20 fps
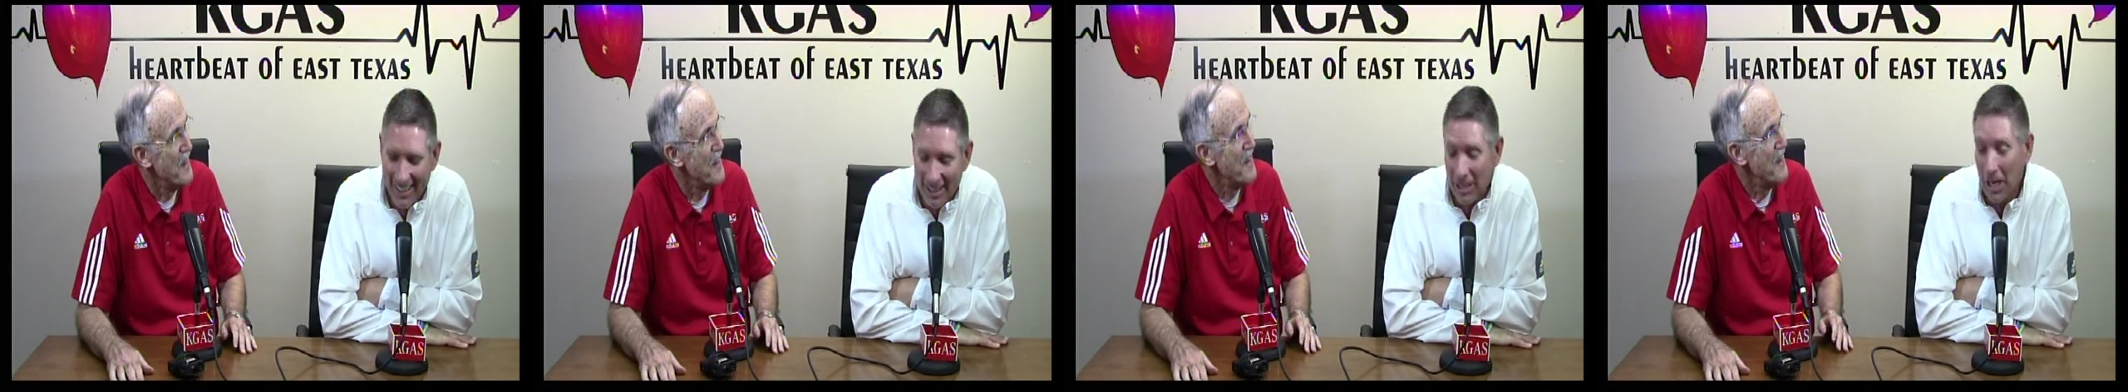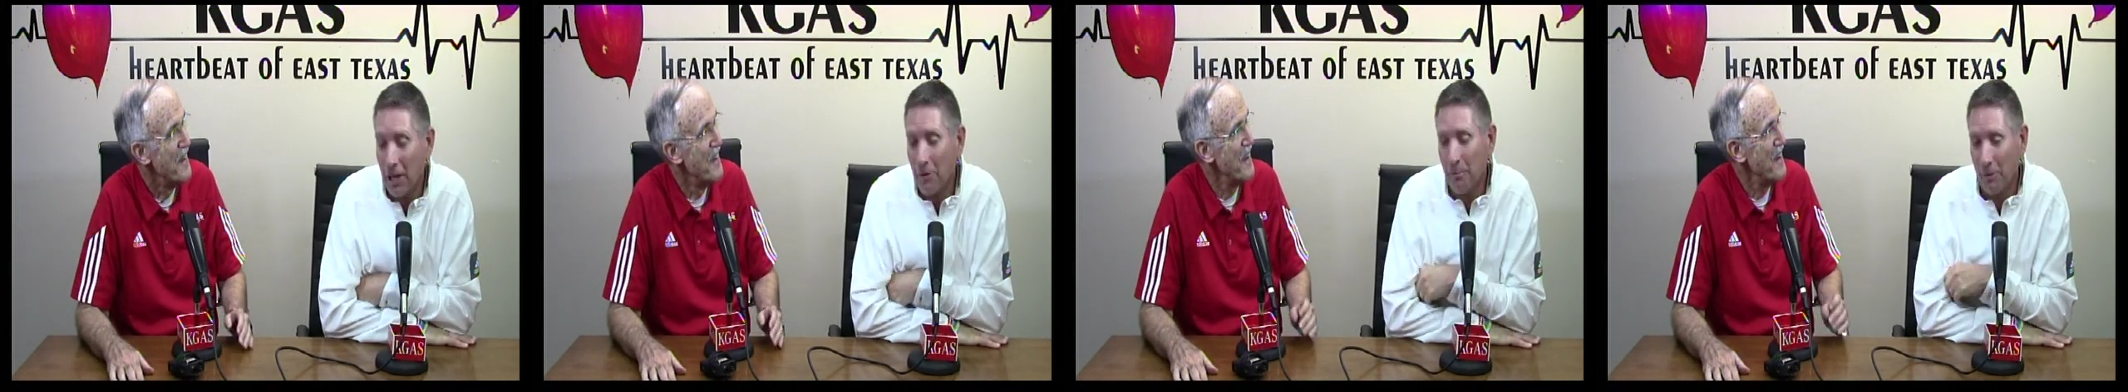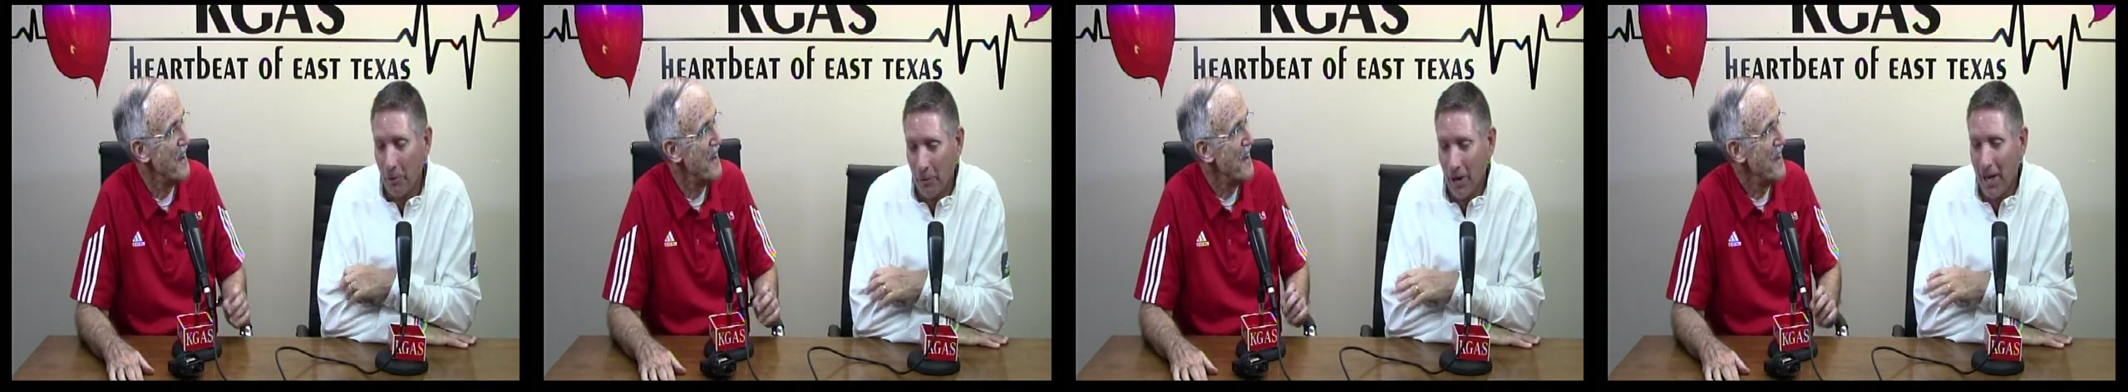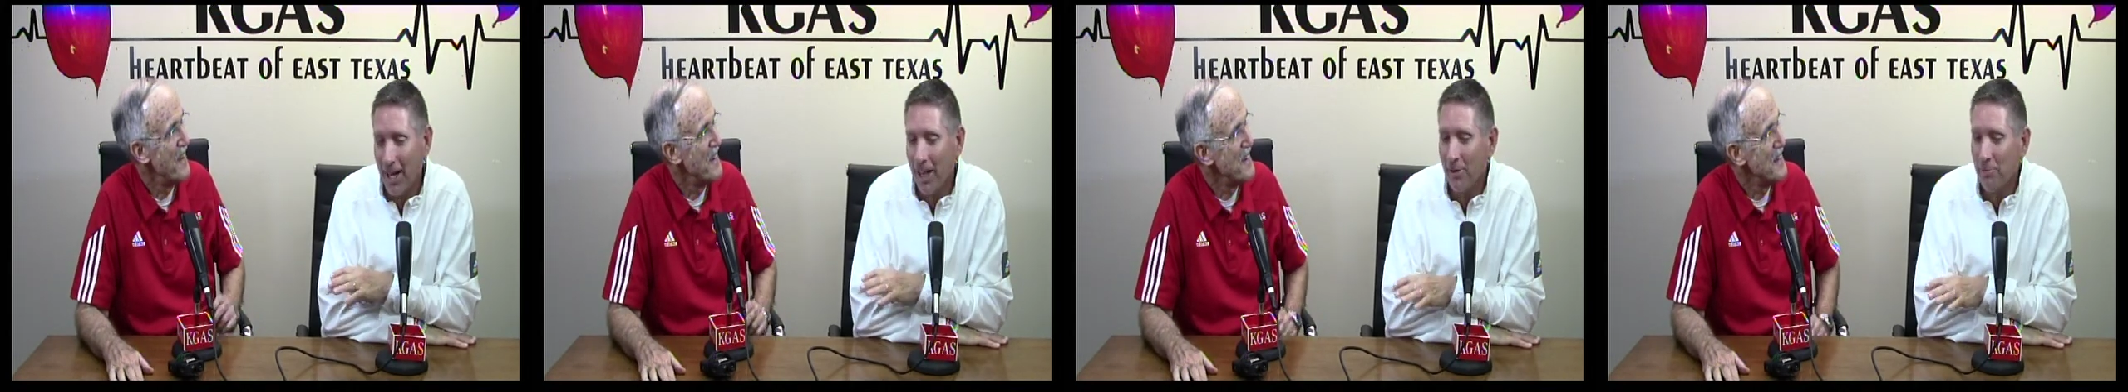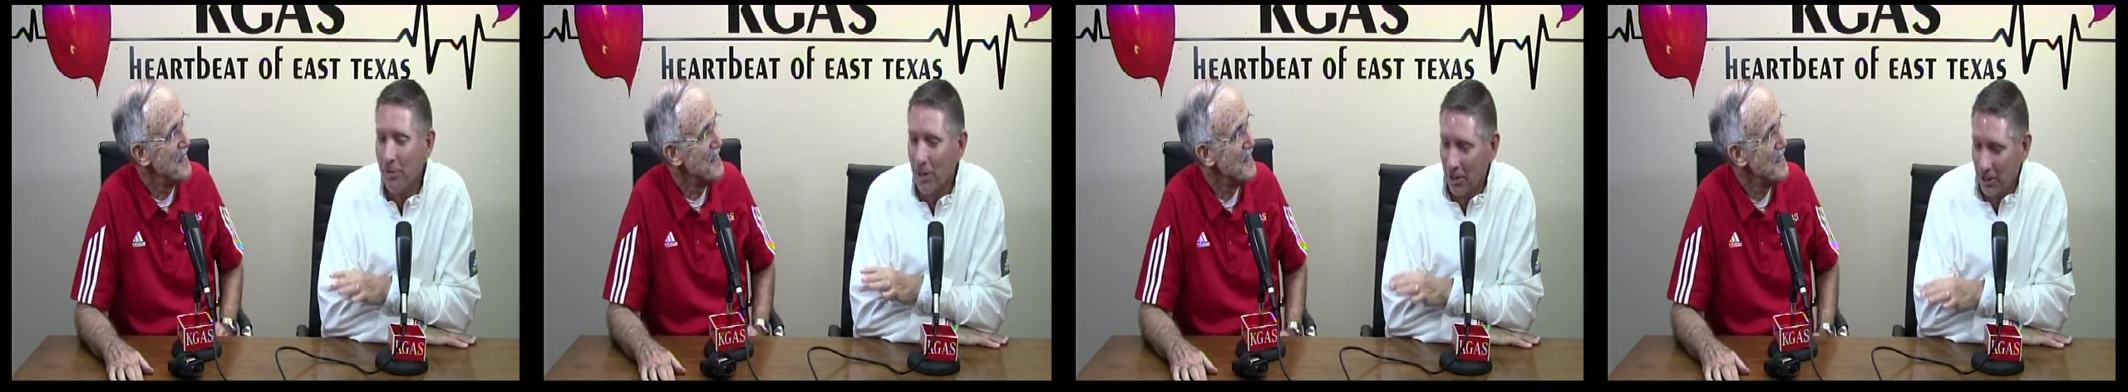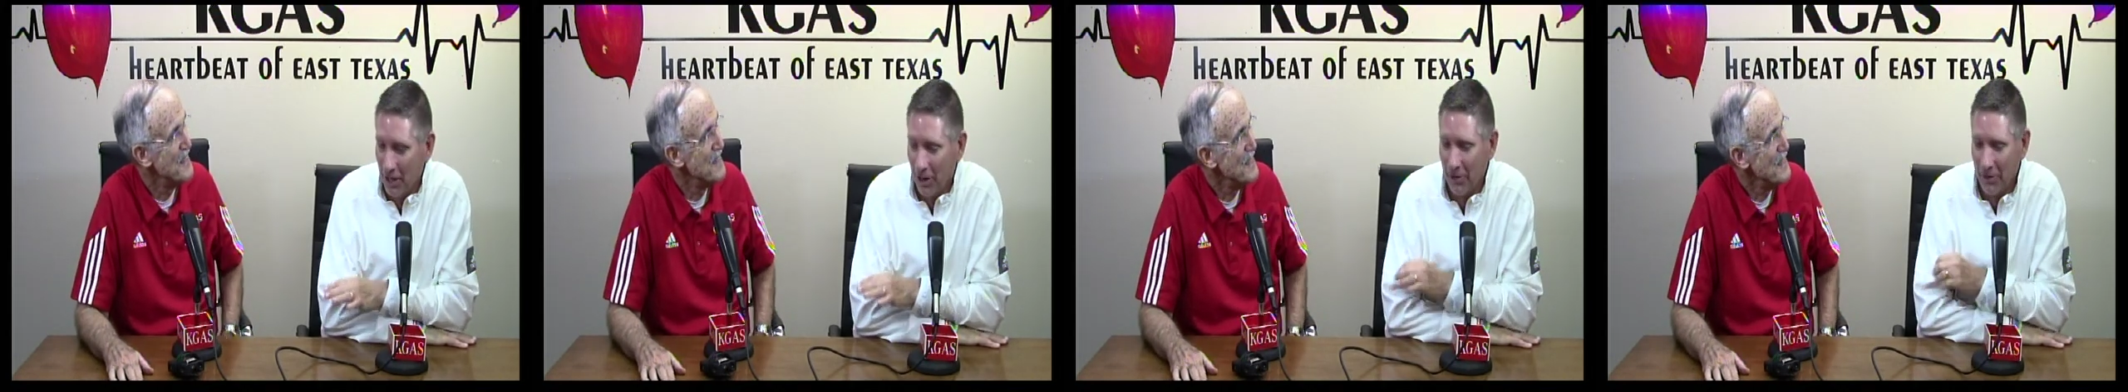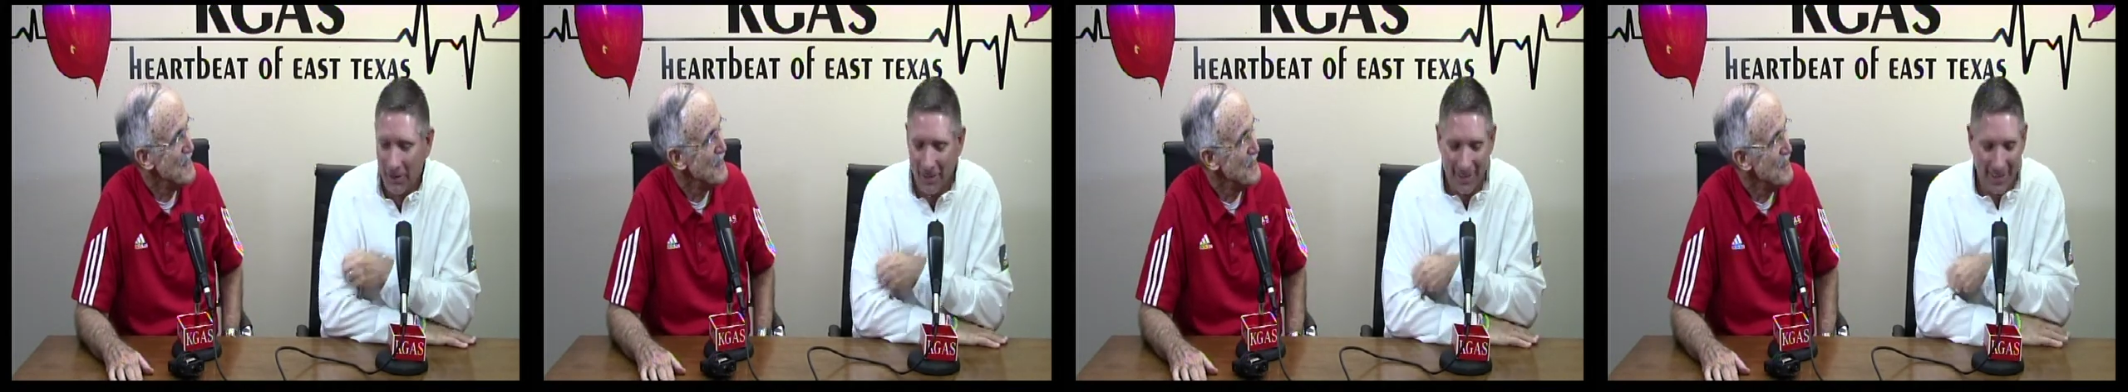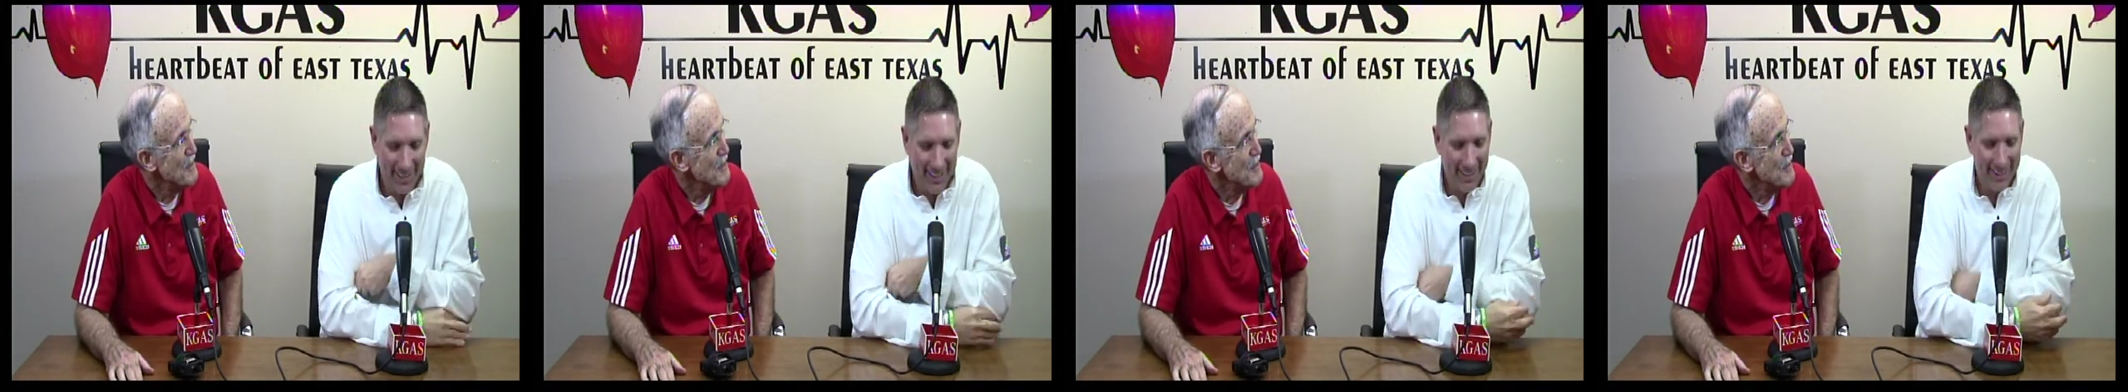Not my wife, my
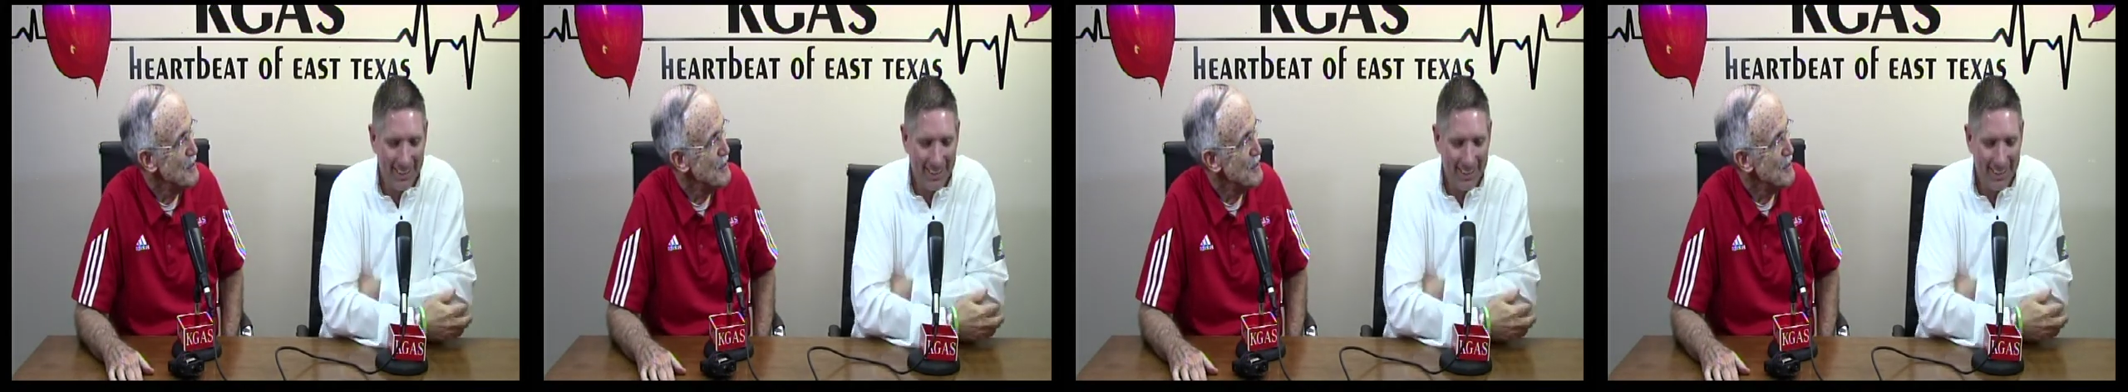daughter, and